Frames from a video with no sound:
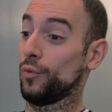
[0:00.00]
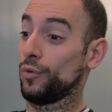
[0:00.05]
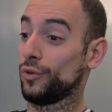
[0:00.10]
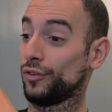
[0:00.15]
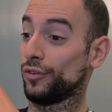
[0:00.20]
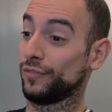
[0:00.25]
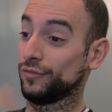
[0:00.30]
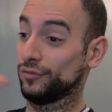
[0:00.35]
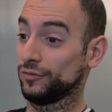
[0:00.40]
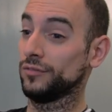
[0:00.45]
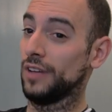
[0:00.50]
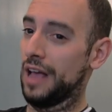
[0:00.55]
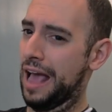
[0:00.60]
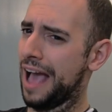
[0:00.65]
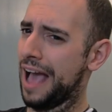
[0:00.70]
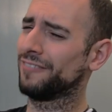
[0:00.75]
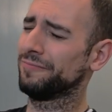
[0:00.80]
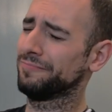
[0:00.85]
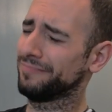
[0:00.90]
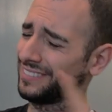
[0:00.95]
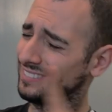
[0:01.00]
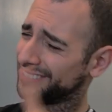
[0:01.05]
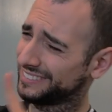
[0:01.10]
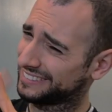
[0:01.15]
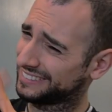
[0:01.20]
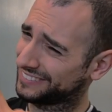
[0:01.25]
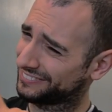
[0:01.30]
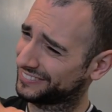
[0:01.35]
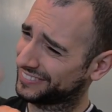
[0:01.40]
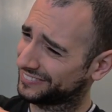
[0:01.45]
The world has many
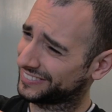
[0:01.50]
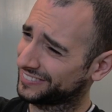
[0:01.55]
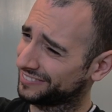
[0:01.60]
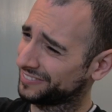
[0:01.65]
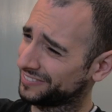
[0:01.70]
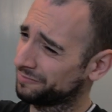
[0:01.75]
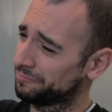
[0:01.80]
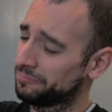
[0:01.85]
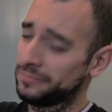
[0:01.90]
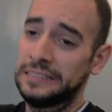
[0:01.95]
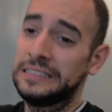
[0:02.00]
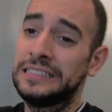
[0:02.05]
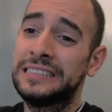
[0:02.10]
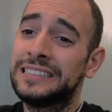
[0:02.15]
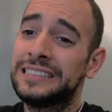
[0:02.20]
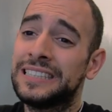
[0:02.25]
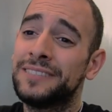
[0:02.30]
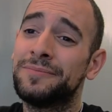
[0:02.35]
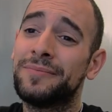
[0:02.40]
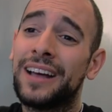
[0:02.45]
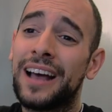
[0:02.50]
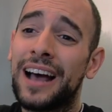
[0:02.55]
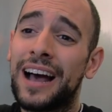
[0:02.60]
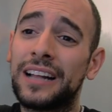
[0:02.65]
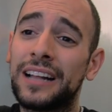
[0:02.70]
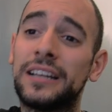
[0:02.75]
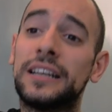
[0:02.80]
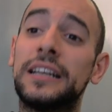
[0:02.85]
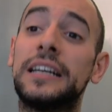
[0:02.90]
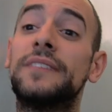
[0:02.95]
different sign languages in the same way
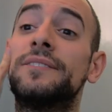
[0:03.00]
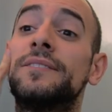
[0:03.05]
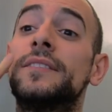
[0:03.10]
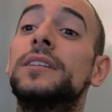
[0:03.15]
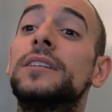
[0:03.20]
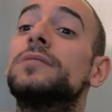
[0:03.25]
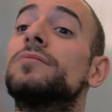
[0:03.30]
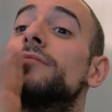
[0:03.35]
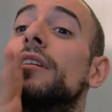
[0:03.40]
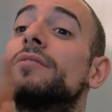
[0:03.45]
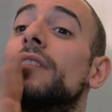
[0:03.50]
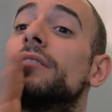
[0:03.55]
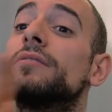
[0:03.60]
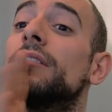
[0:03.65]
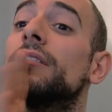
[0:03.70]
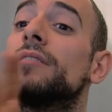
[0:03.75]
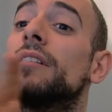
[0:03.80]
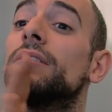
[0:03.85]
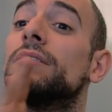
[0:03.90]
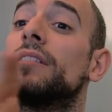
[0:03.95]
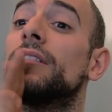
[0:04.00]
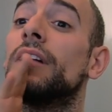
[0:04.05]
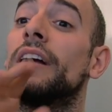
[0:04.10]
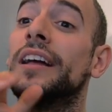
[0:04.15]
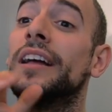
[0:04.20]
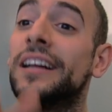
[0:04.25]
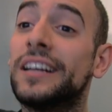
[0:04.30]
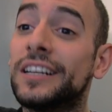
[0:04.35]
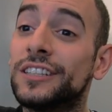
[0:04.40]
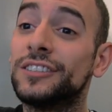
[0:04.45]
that it has many spoken
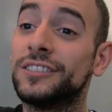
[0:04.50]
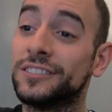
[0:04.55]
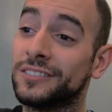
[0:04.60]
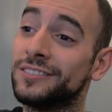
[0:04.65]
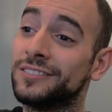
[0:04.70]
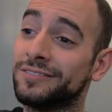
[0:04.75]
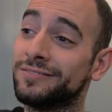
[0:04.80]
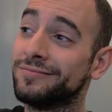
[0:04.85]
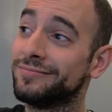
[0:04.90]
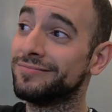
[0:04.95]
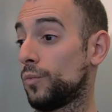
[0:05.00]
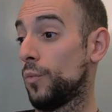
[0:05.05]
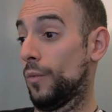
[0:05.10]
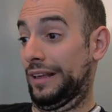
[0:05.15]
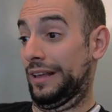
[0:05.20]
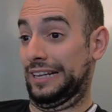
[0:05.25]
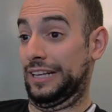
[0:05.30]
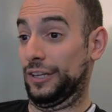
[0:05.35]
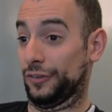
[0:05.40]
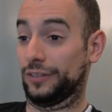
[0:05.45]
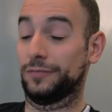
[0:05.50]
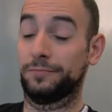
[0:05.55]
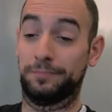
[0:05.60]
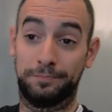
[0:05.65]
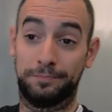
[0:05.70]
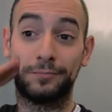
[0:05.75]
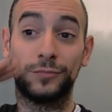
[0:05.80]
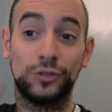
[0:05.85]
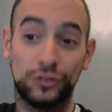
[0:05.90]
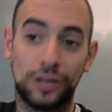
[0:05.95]
languages.
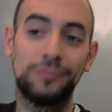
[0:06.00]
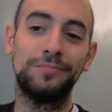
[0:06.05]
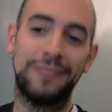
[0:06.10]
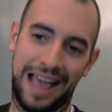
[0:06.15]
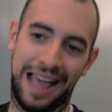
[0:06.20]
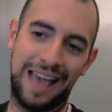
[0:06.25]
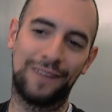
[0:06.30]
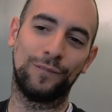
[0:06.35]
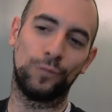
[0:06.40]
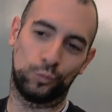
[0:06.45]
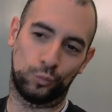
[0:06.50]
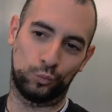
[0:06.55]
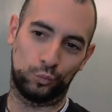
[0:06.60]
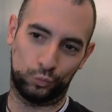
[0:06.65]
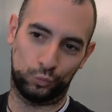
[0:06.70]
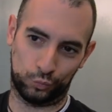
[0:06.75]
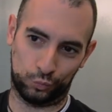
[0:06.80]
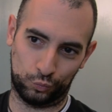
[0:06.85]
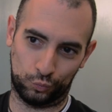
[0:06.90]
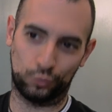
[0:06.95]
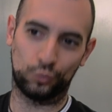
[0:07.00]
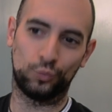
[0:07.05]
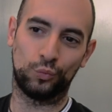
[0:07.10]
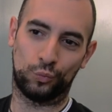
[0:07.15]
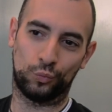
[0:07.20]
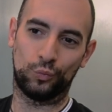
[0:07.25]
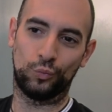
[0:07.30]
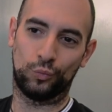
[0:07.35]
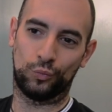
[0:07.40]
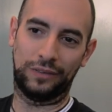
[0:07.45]
Montreal, we have two sign languages,
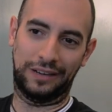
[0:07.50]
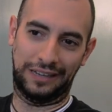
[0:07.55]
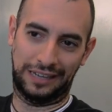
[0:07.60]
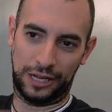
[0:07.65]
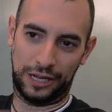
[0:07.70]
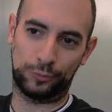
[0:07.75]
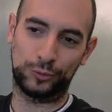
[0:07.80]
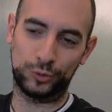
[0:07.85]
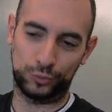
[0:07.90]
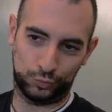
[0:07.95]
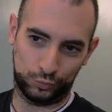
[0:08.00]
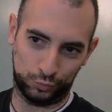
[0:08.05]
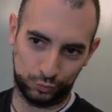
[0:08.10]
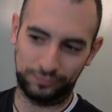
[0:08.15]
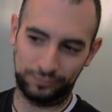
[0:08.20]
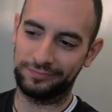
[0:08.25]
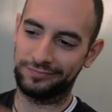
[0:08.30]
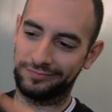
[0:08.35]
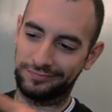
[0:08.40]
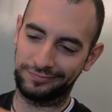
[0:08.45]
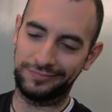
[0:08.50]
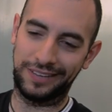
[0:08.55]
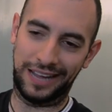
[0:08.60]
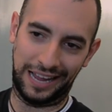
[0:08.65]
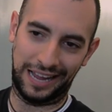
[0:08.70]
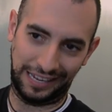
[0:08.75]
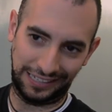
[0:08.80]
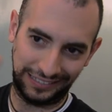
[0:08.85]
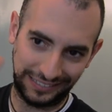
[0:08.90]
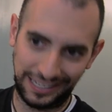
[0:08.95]
American Sign Language,
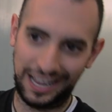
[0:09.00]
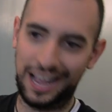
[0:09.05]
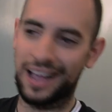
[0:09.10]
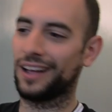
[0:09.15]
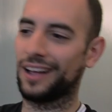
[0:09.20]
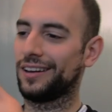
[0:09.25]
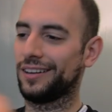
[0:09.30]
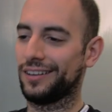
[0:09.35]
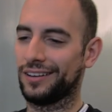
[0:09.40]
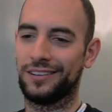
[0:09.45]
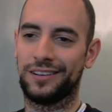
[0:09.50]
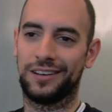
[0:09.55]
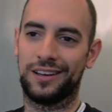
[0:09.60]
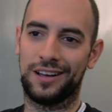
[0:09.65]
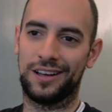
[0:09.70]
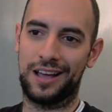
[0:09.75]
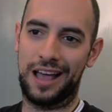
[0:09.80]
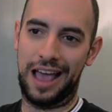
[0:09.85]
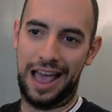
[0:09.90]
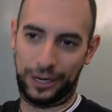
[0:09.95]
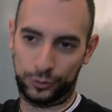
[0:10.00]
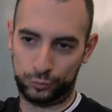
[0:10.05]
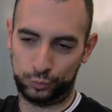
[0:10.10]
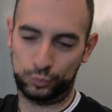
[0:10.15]
ASL, and Quebec Sign Language,